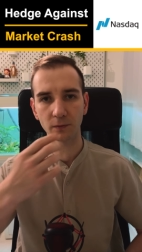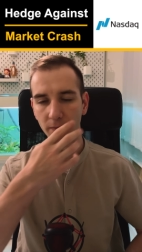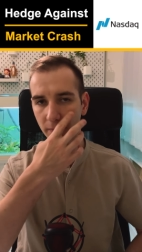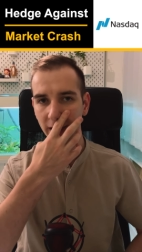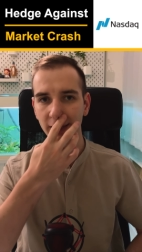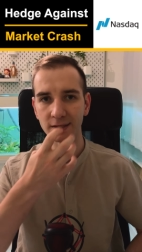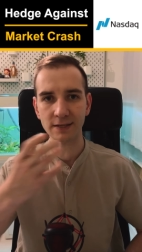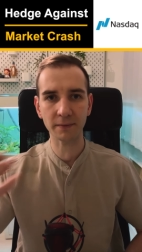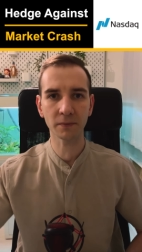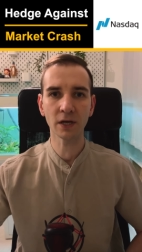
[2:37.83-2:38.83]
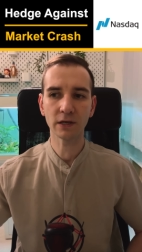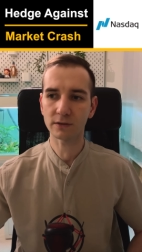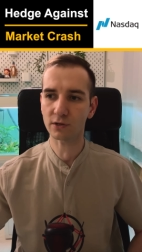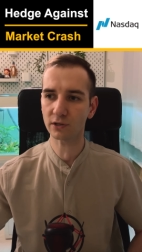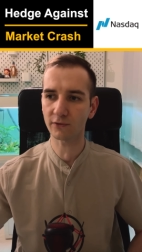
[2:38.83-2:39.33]
making some
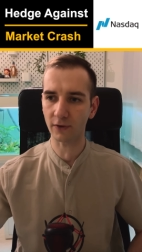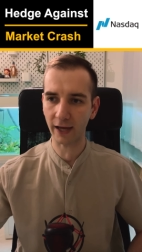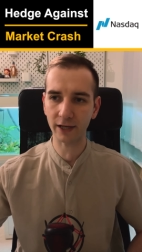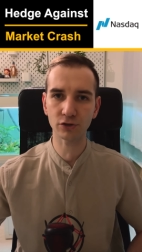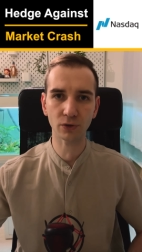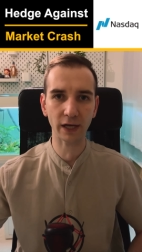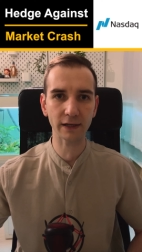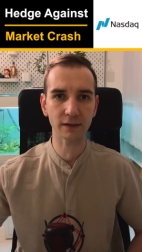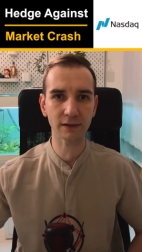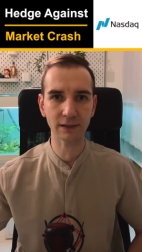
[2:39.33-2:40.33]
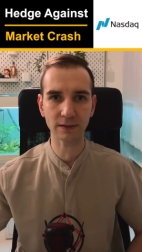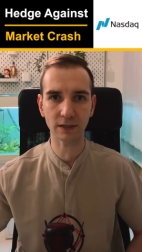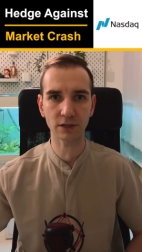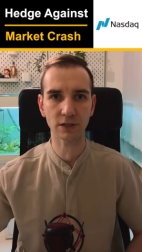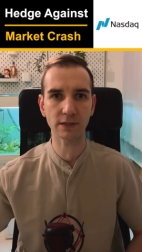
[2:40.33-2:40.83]
sort of educated
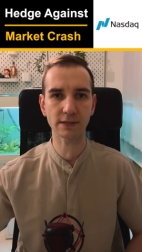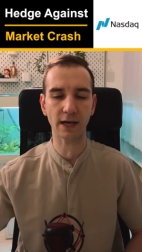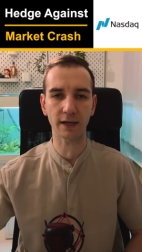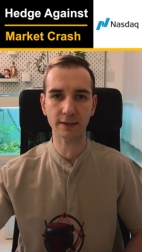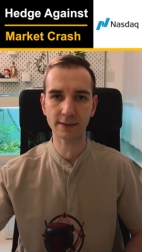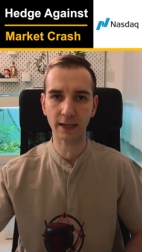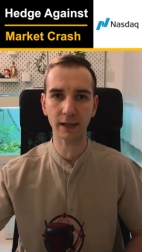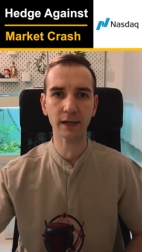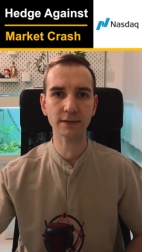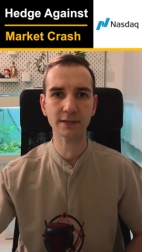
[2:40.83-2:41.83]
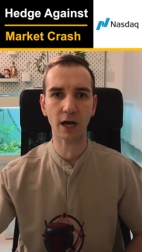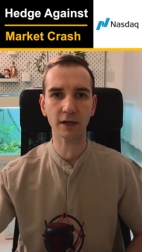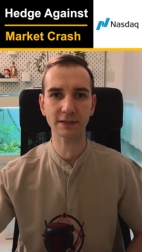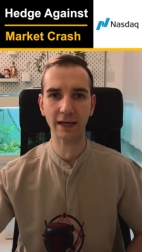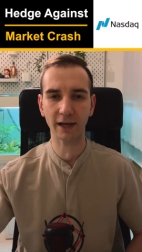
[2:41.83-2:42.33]
decisions on select
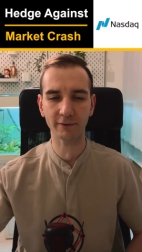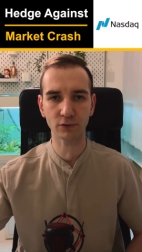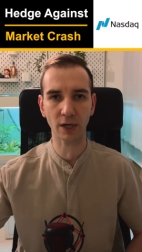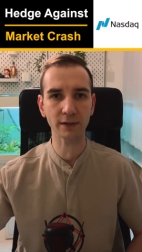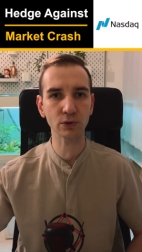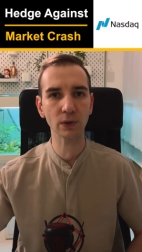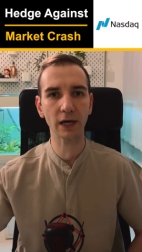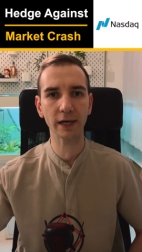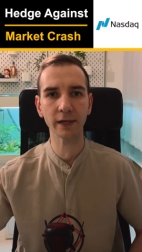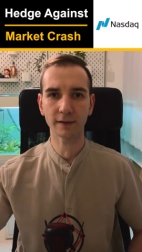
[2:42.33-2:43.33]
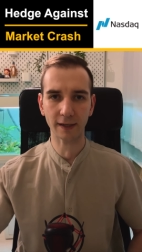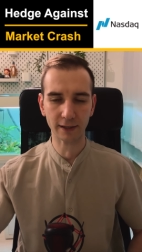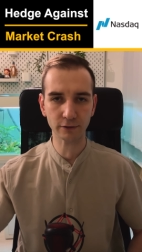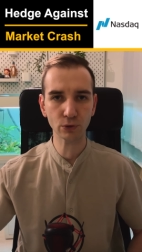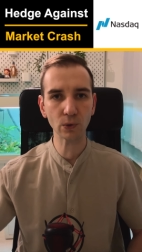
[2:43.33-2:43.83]
stocks that have run too high,
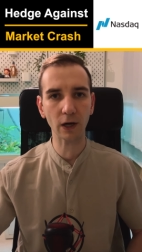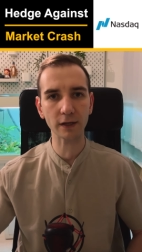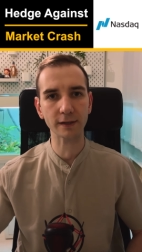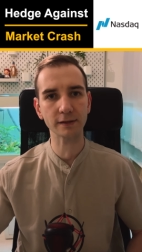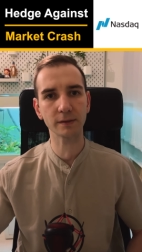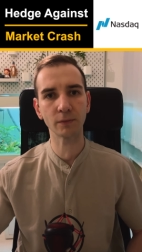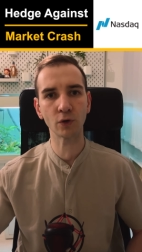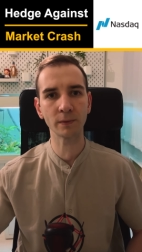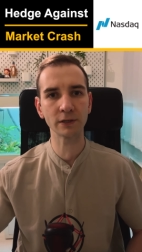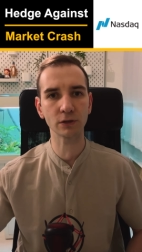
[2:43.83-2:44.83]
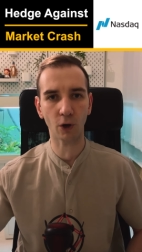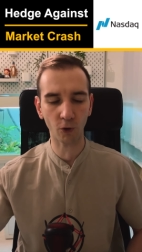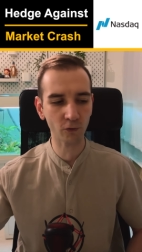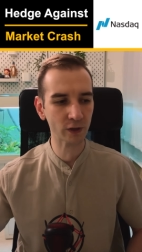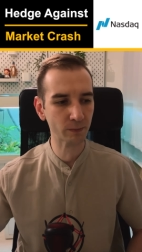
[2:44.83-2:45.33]
that are too hot at the moment,
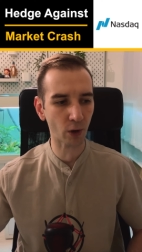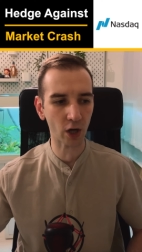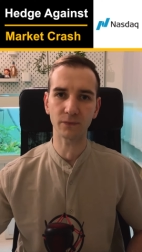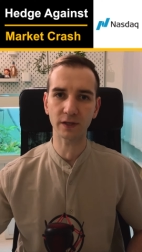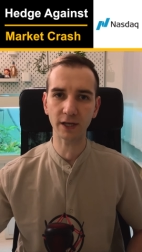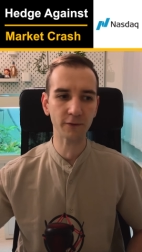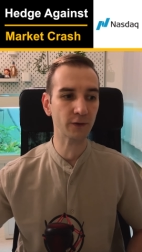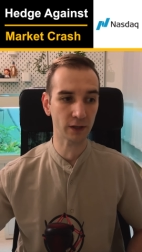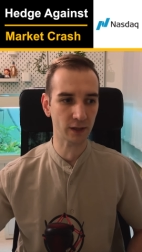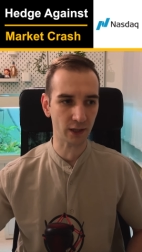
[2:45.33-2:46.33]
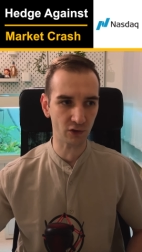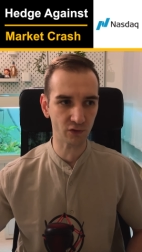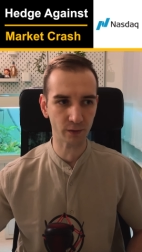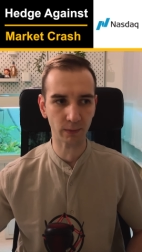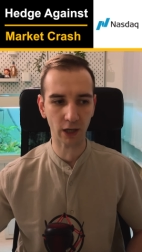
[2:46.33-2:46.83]
overbought, definitely
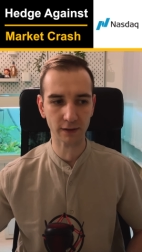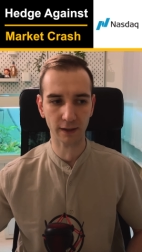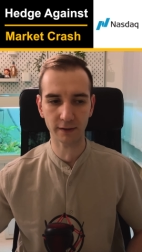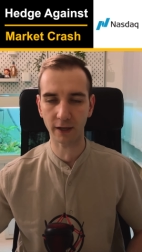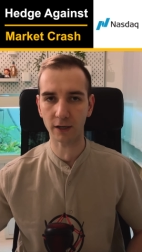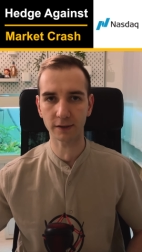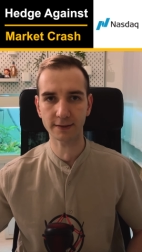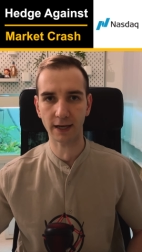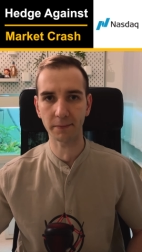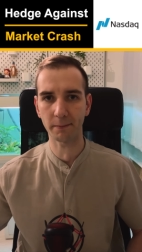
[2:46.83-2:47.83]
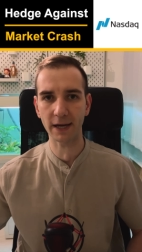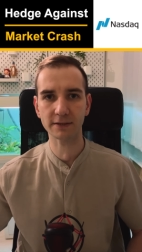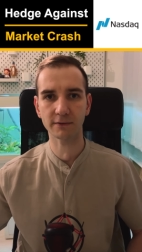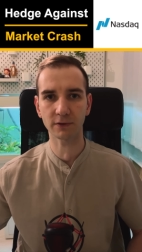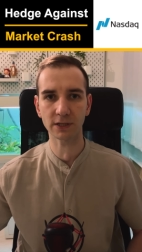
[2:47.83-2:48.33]
overbought on the RSI,
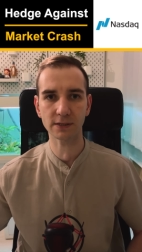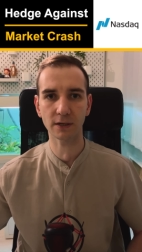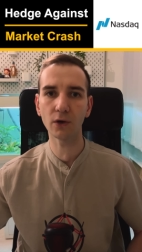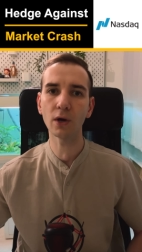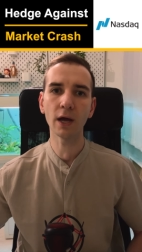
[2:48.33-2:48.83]
massively so,